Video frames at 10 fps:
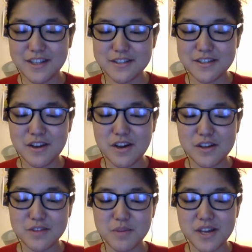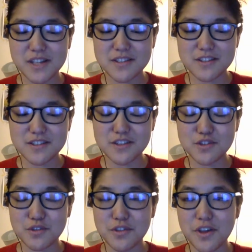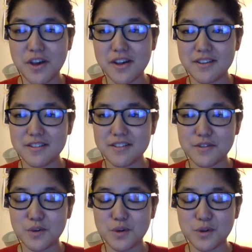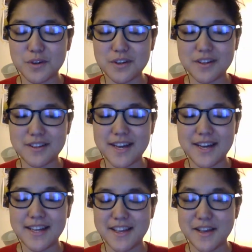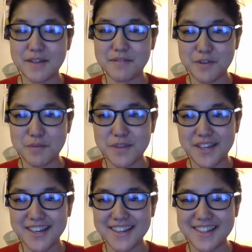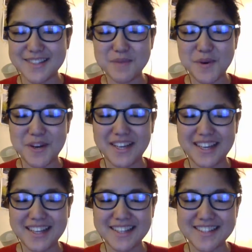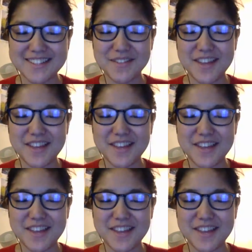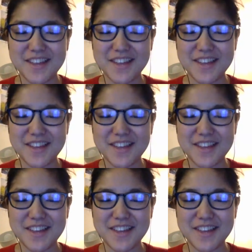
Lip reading: an awesome existential thought for 9 a.m. for me this morning. So thank you, Spencer.